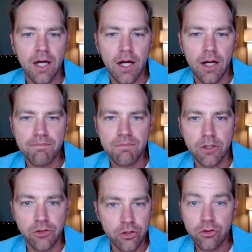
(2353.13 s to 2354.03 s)

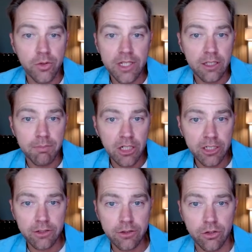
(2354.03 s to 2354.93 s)
Um, do you do any link
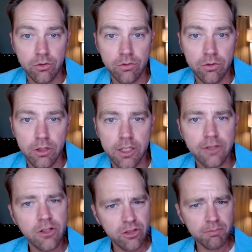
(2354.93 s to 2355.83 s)
building? Do you
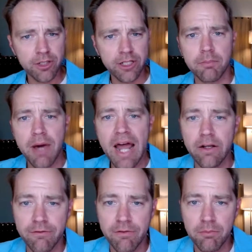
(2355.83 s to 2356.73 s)
because there's some pretty
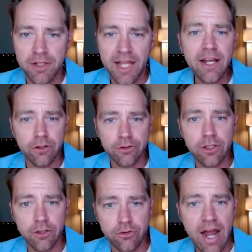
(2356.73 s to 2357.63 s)
competitive
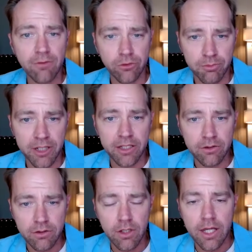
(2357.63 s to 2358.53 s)
players in the travel
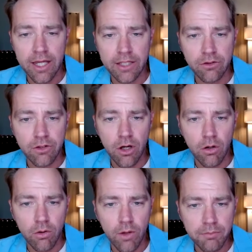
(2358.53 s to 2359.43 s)
space. And
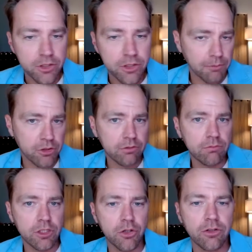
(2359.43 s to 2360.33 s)
so I'm I'm just
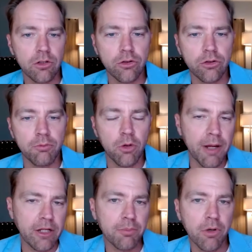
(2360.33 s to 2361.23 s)
curious to learn more
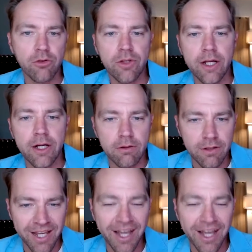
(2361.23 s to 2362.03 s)
about yes. your approach there.